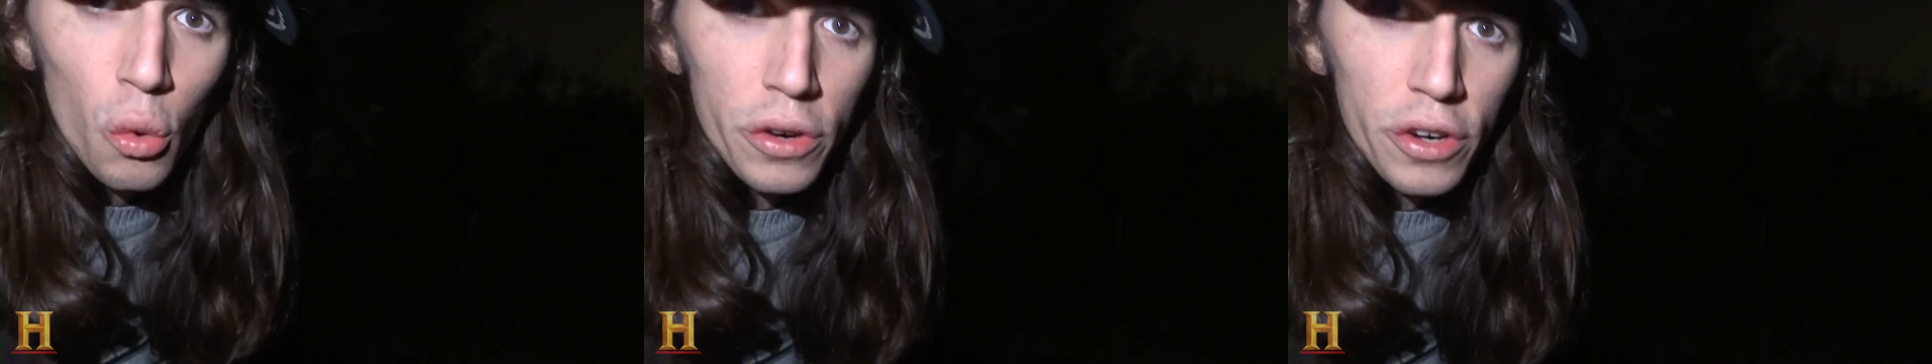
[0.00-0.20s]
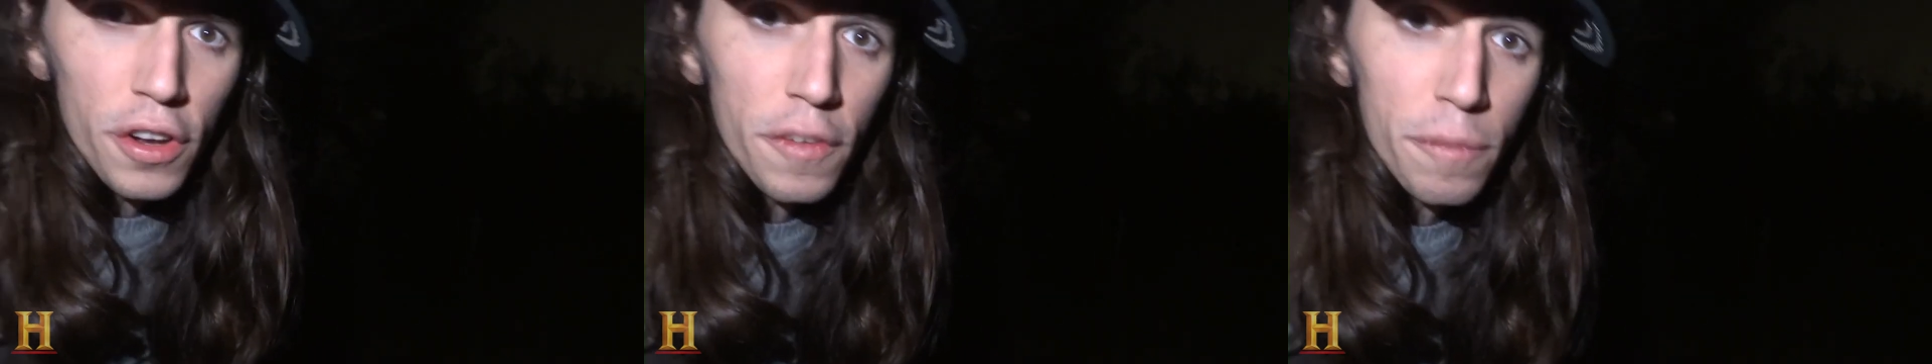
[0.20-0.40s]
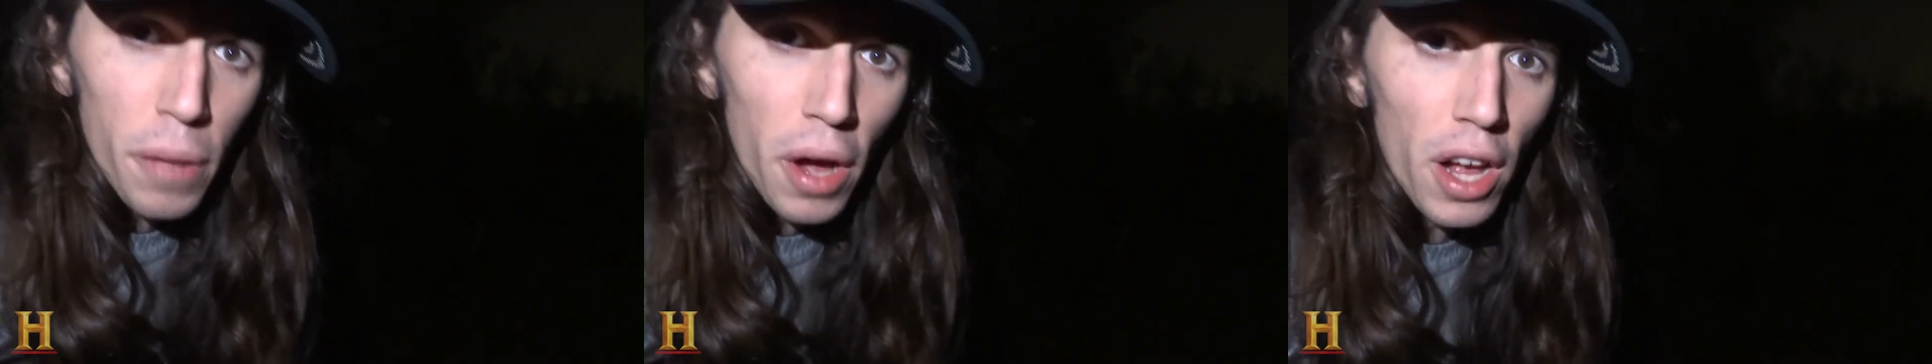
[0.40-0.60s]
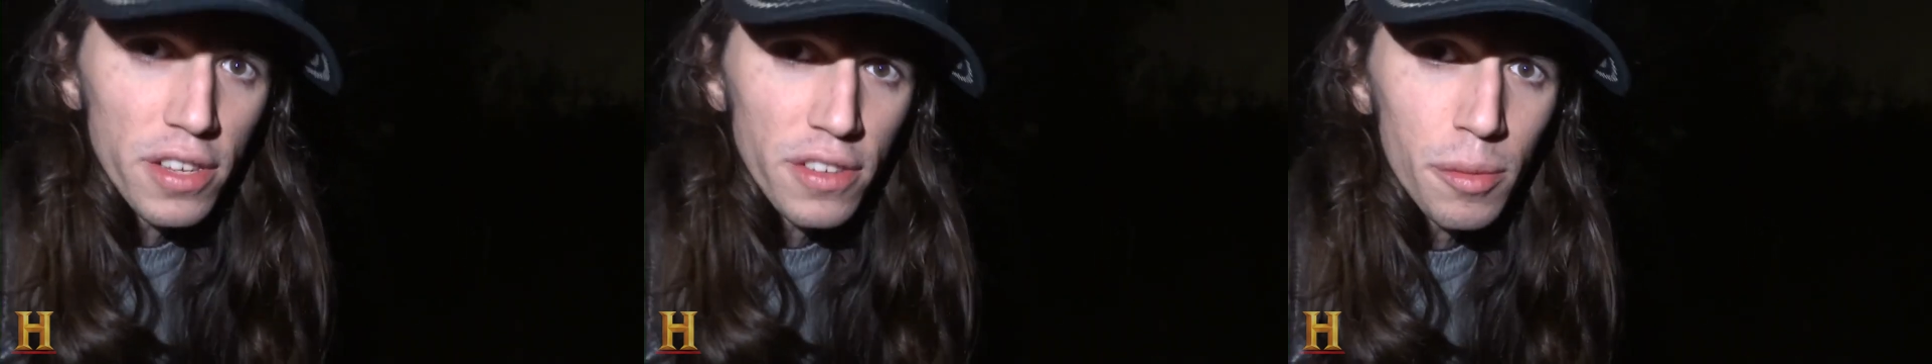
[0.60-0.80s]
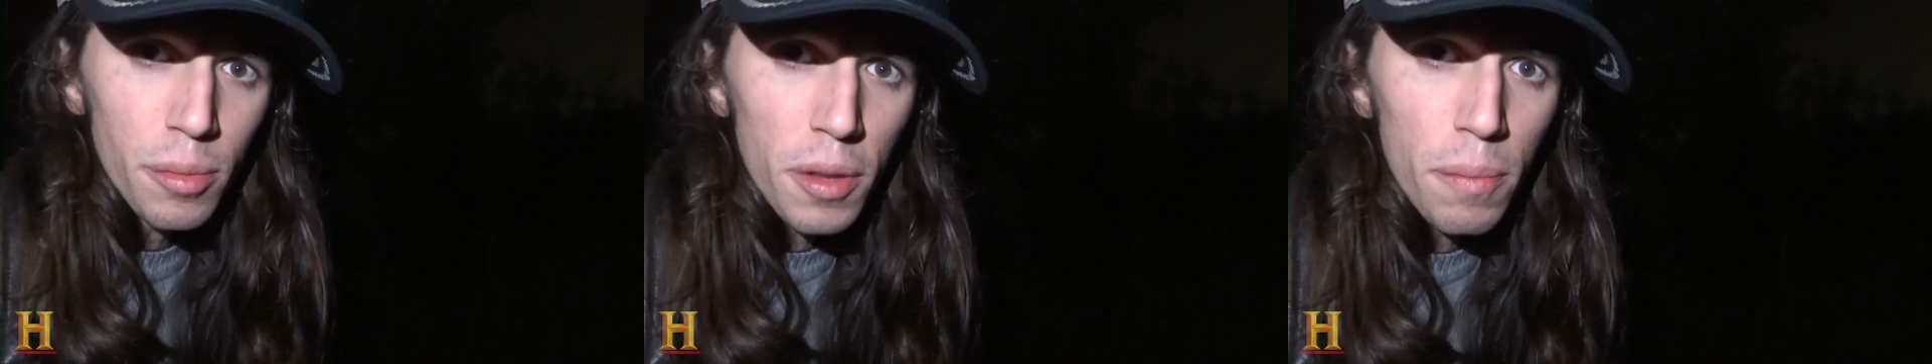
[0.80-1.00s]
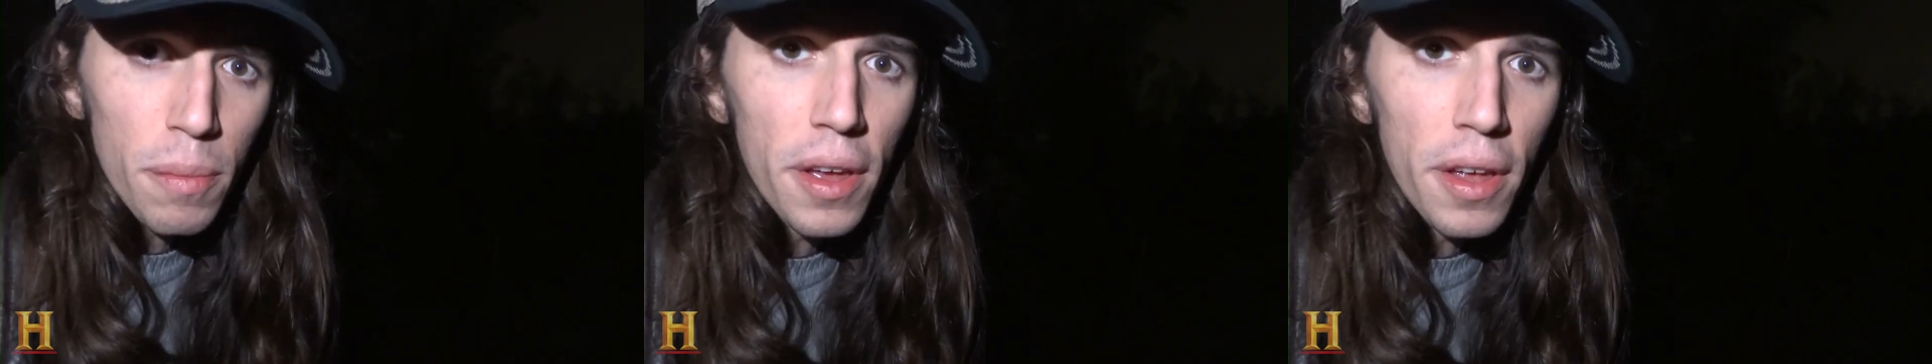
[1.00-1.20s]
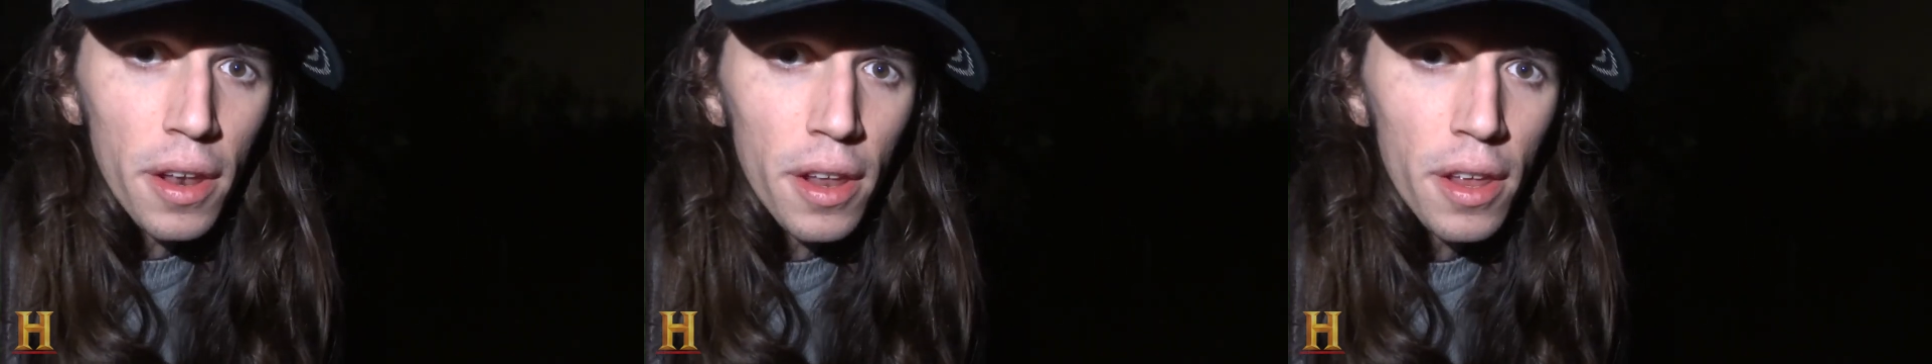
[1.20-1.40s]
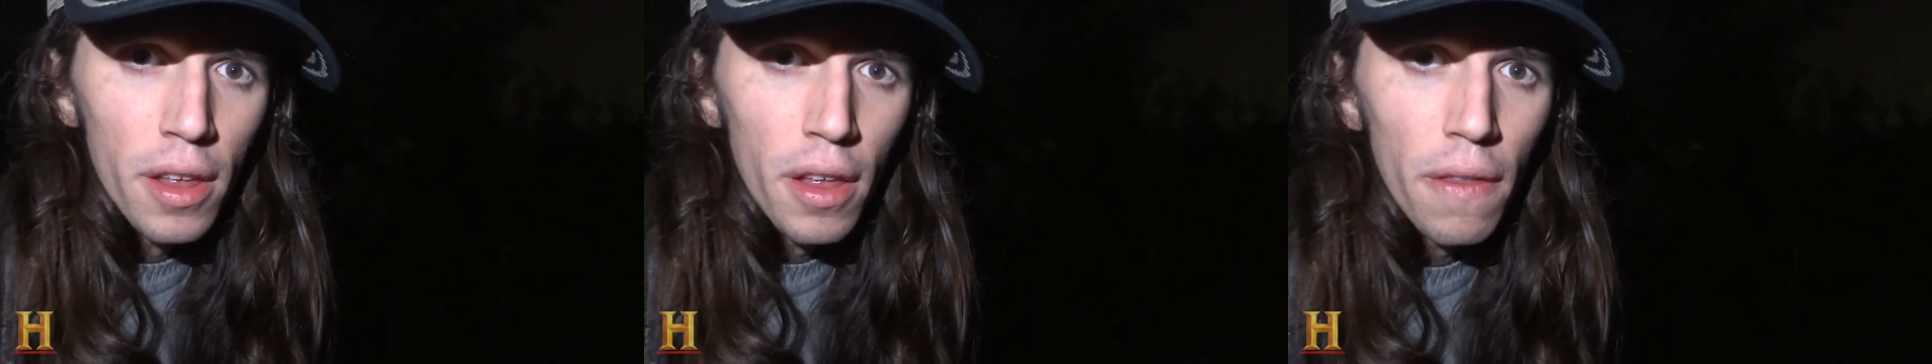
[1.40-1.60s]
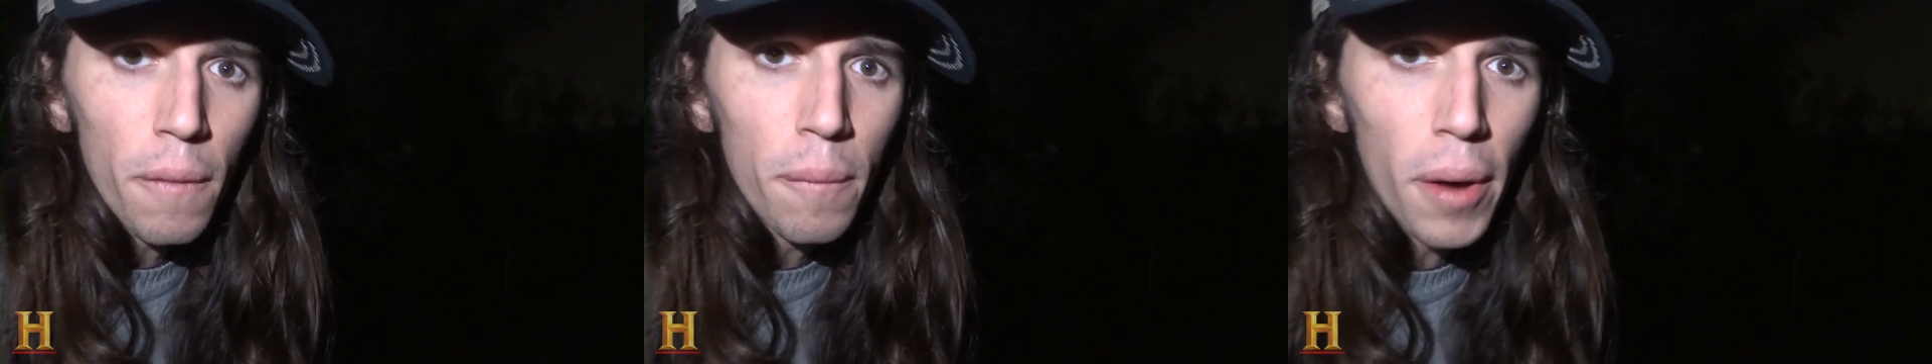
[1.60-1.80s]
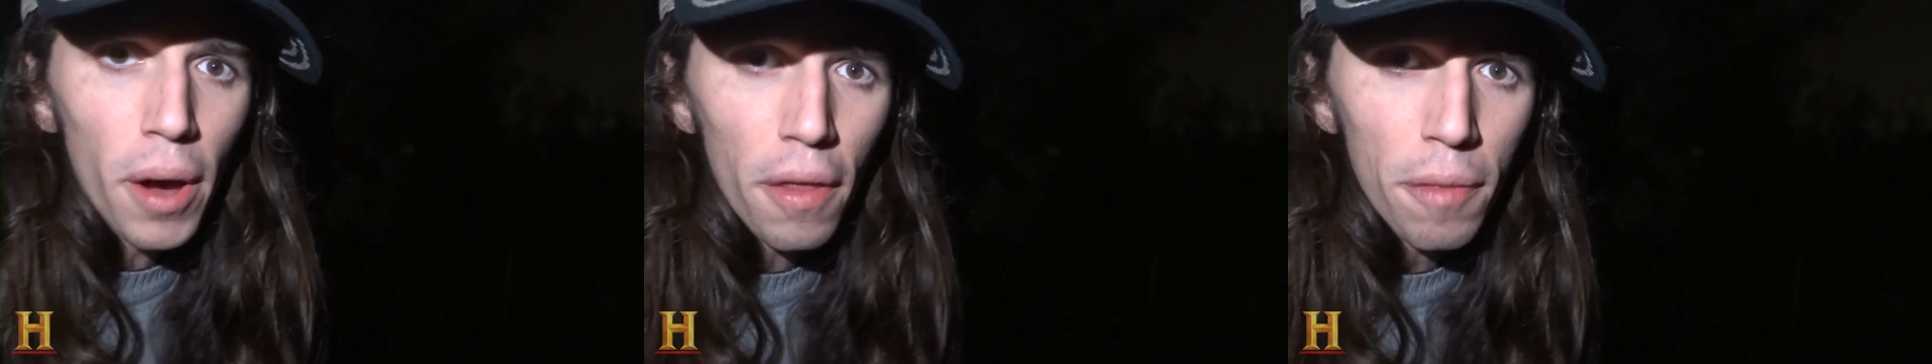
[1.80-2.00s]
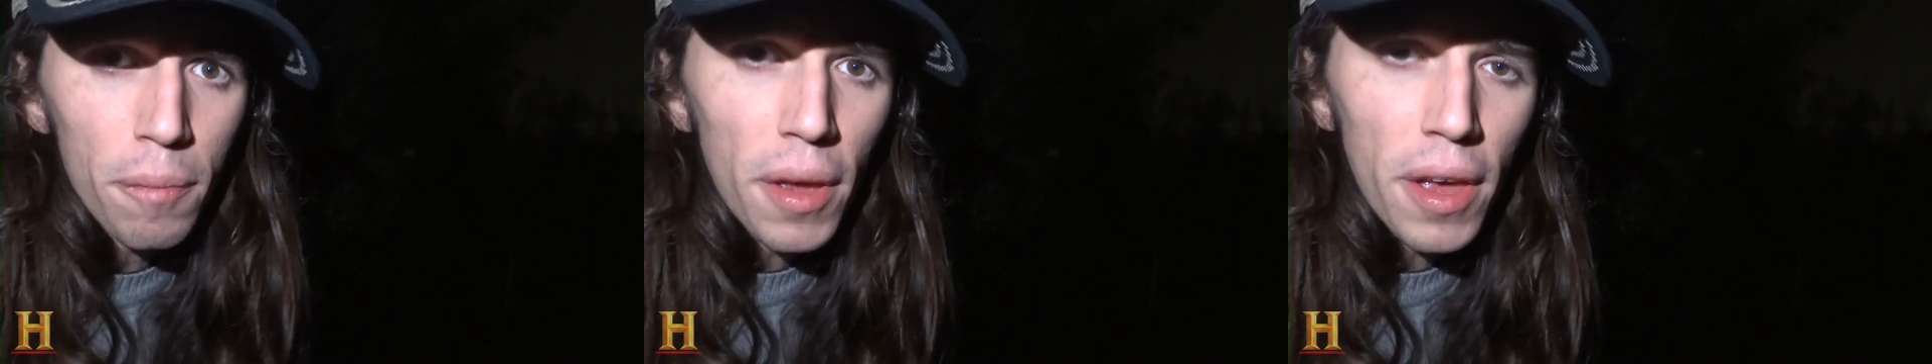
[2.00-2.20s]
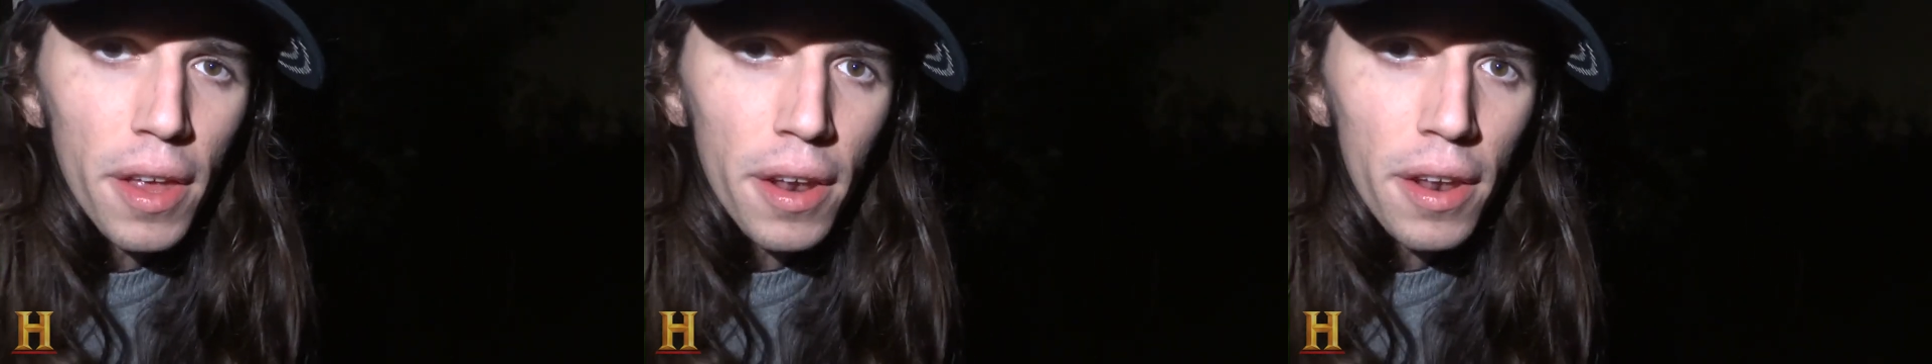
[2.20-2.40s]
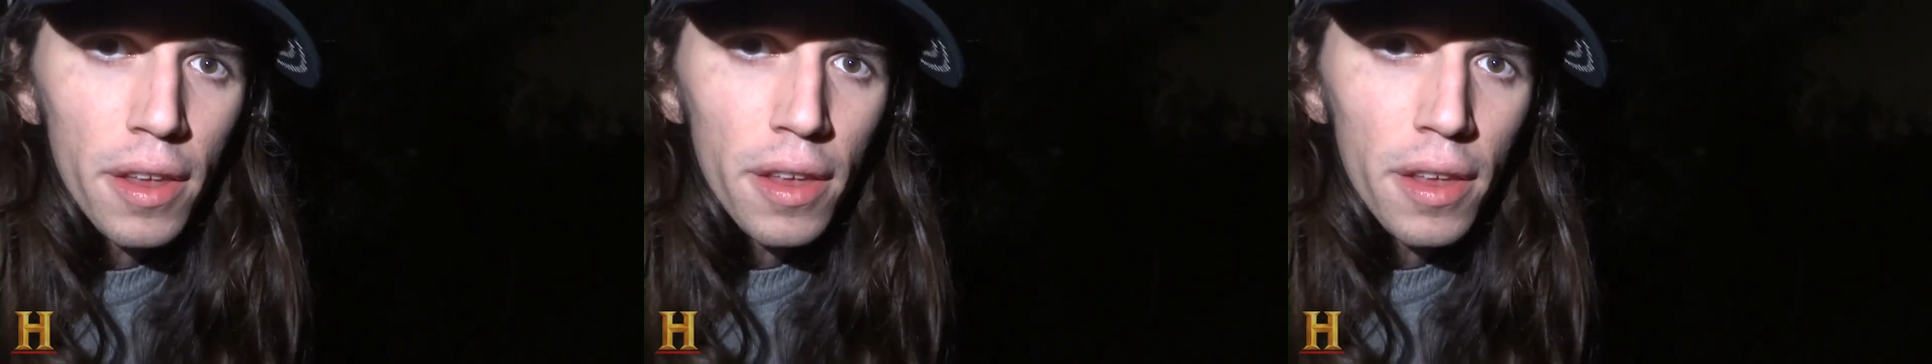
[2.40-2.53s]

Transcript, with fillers: could have possibly been the Mothman.